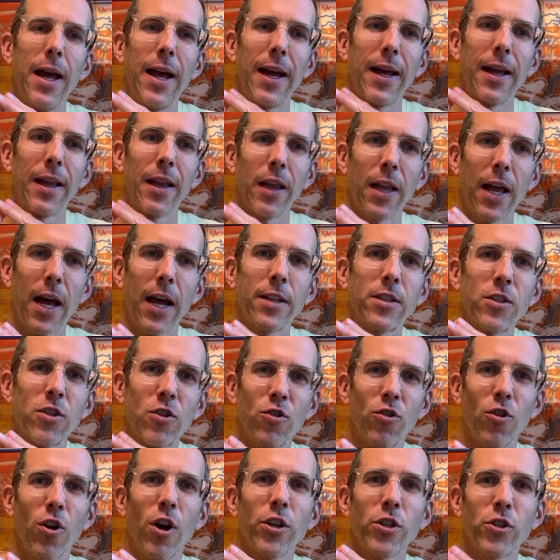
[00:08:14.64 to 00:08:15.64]
Let's
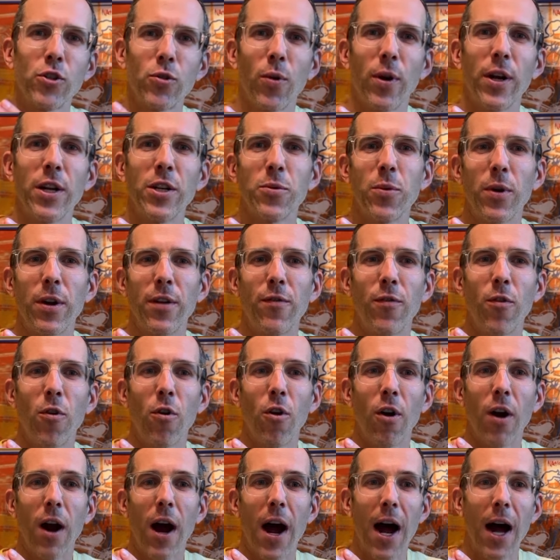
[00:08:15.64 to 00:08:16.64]
crush
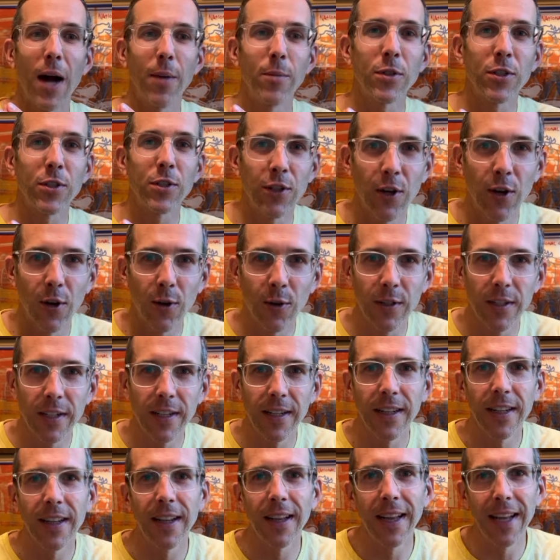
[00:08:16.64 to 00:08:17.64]
2024. I'm stoked.
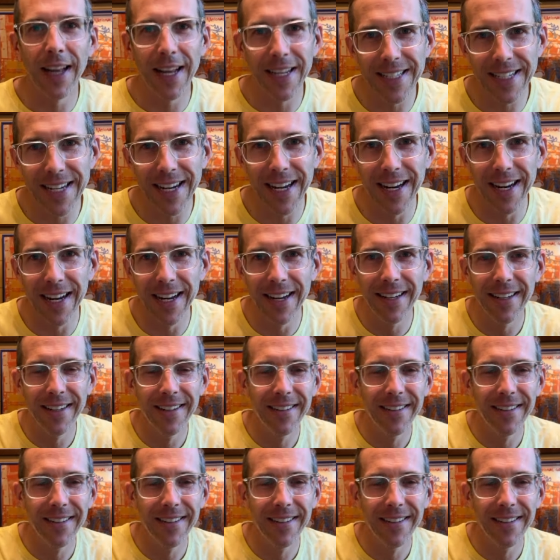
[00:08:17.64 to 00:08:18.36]
Let's get it.